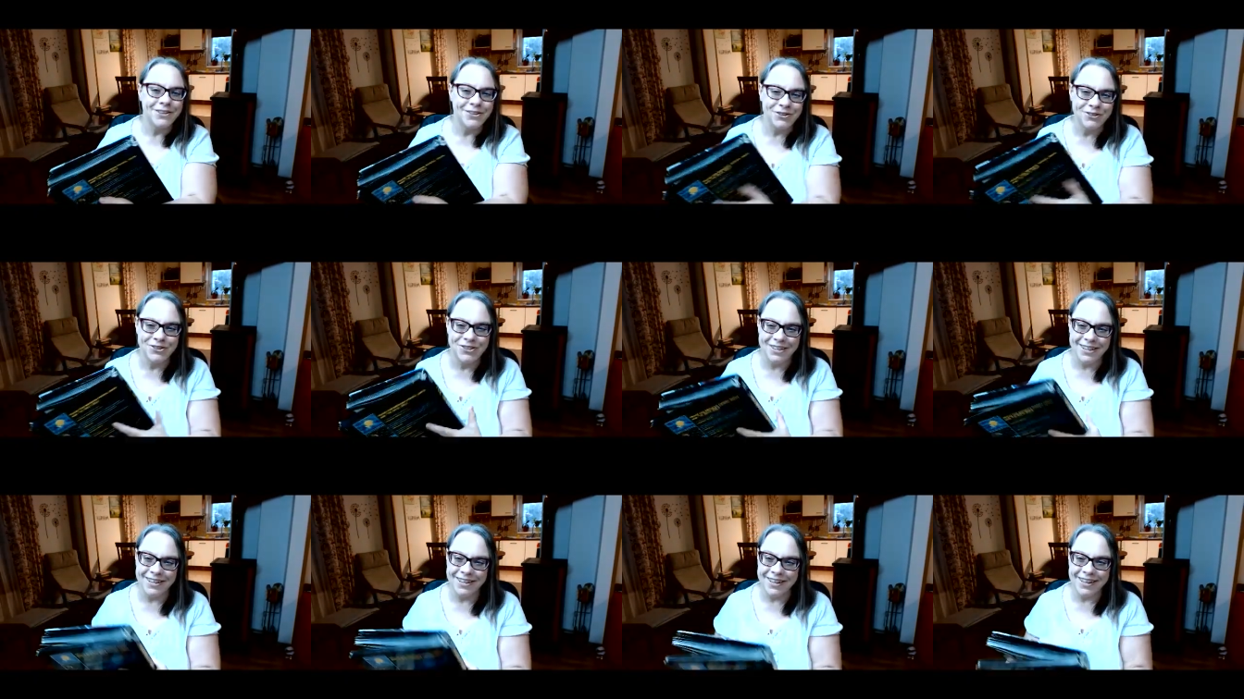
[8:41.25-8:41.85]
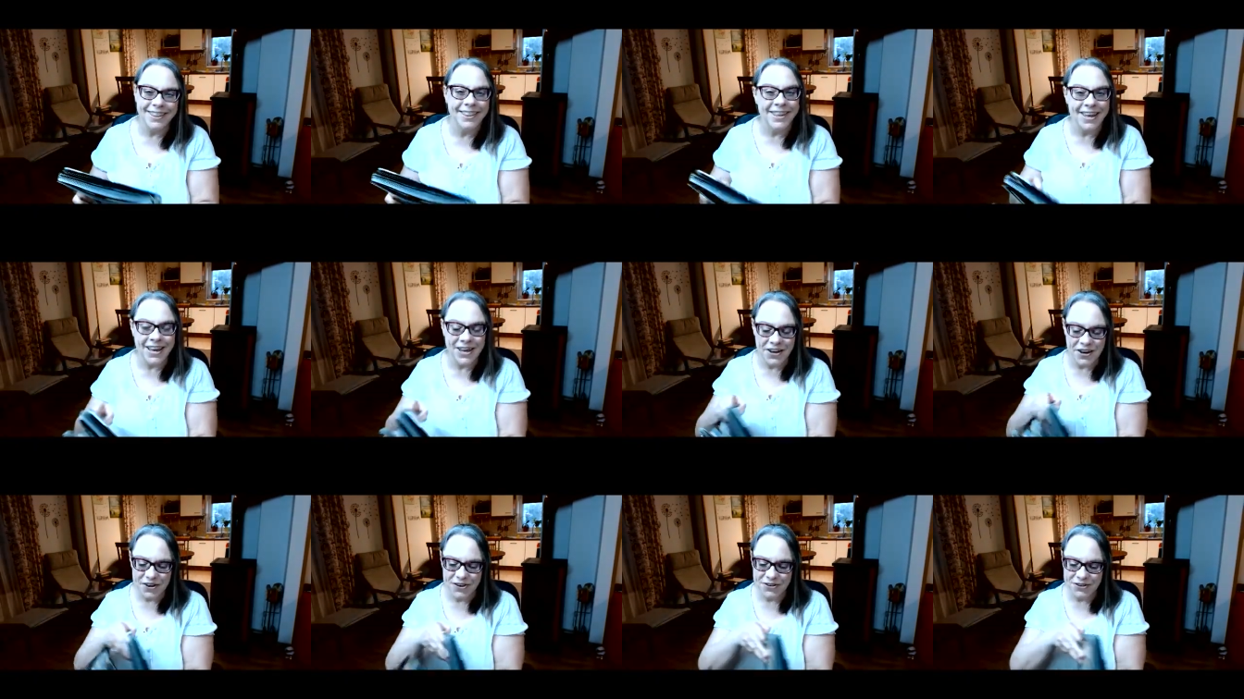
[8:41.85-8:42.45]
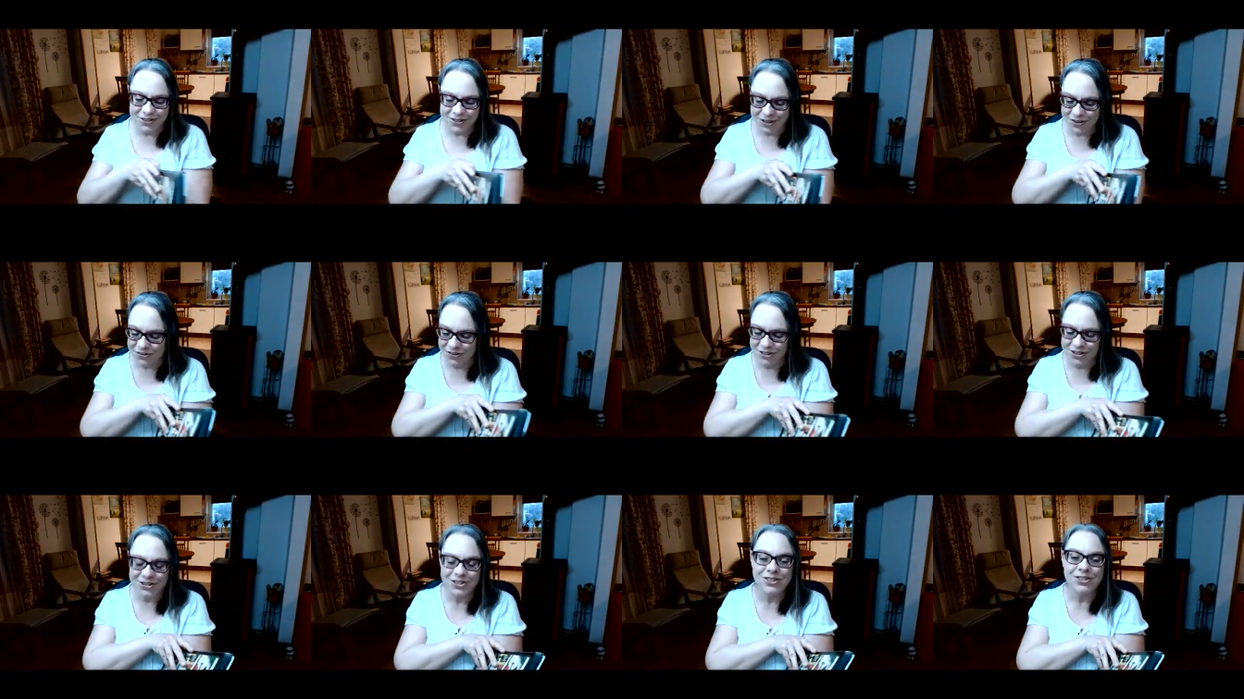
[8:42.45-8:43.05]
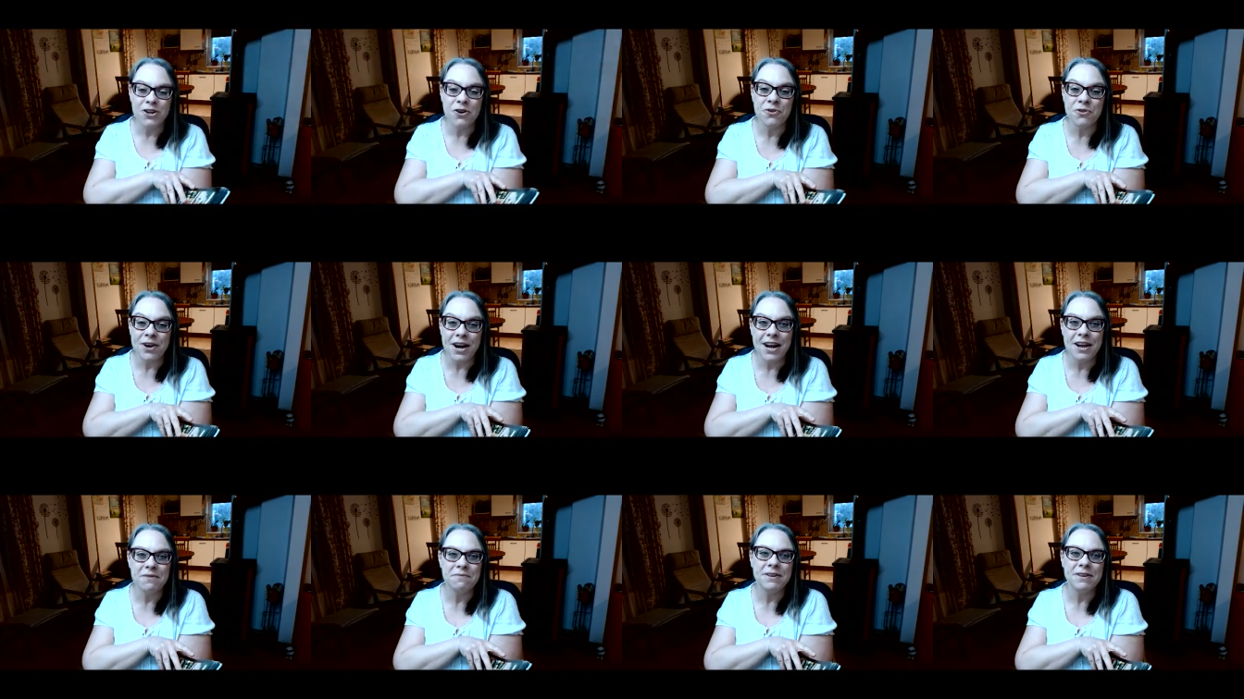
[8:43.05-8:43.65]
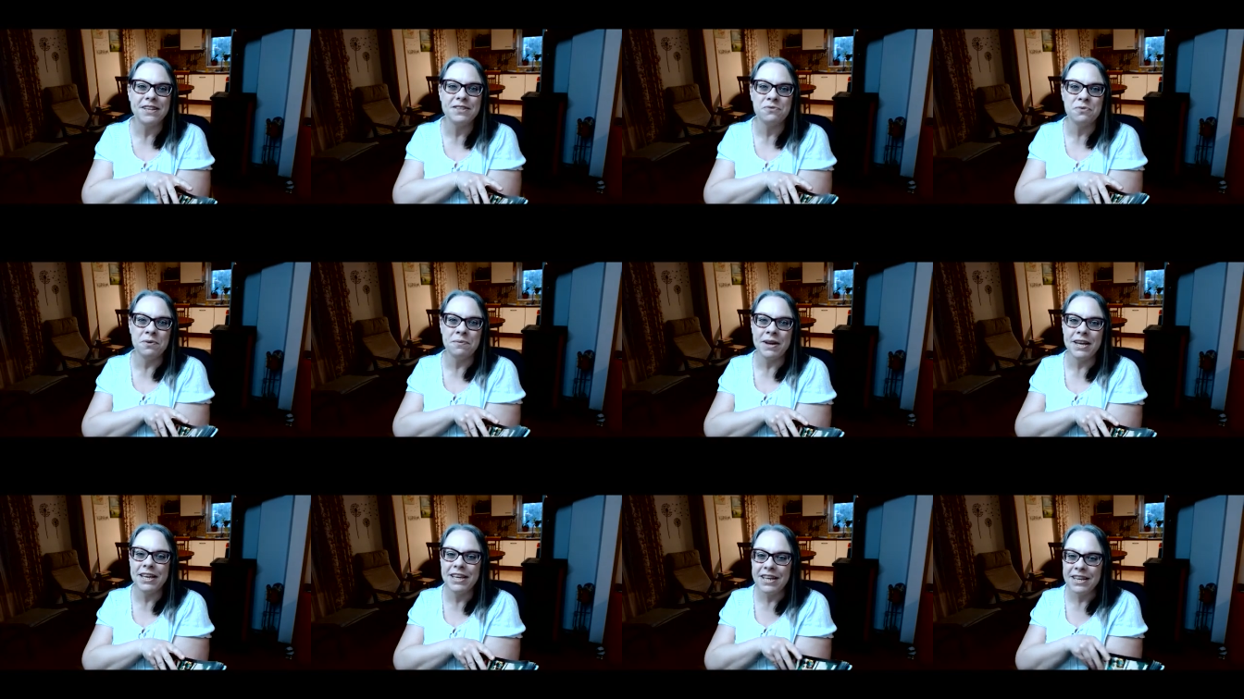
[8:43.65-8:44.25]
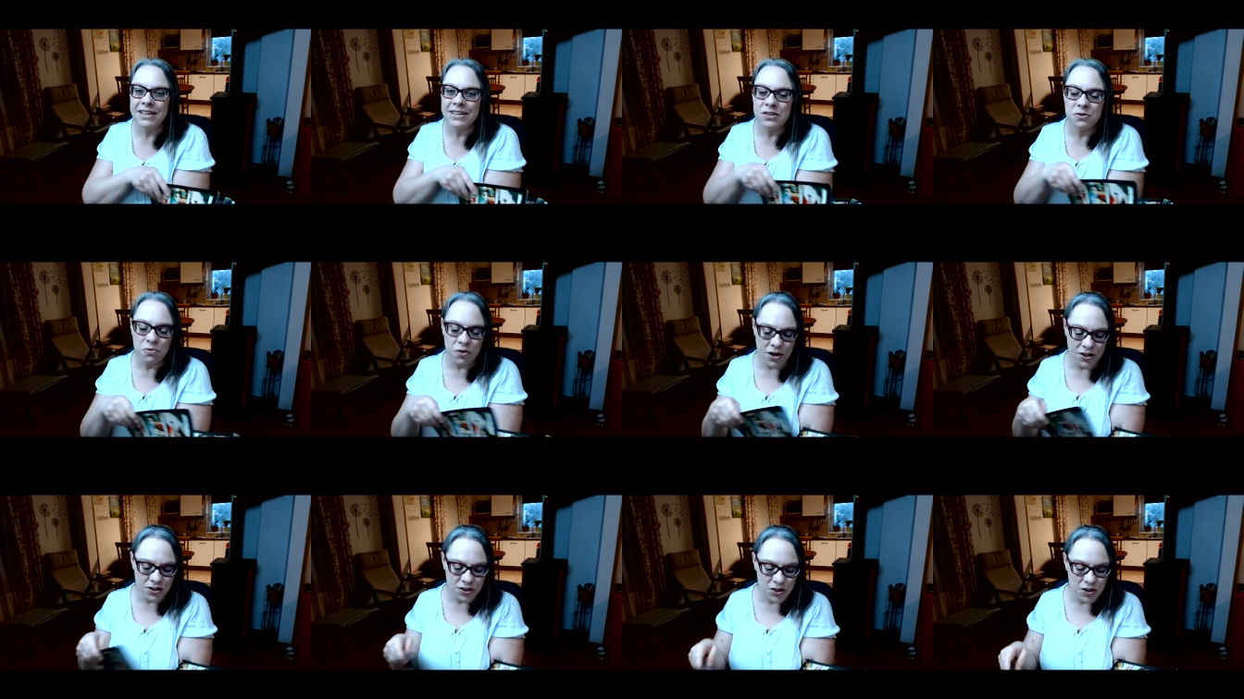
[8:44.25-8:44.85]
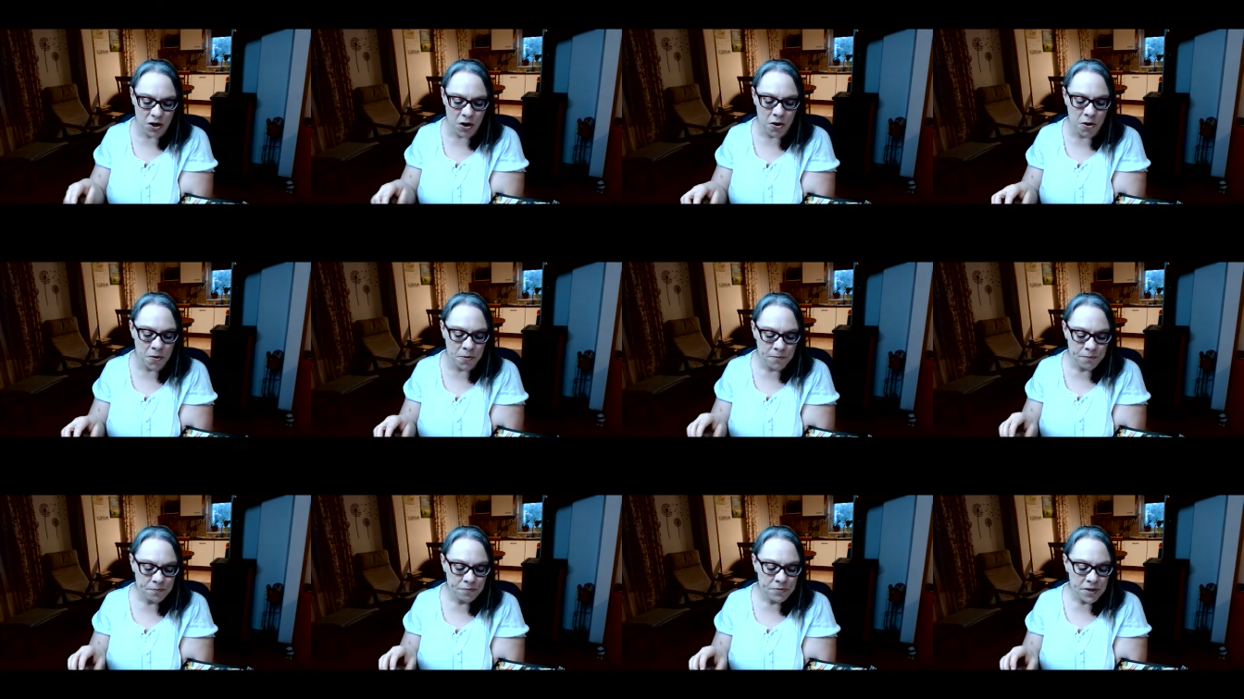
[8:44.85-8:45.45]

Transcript: using Legos, which is so great because when my kids want to go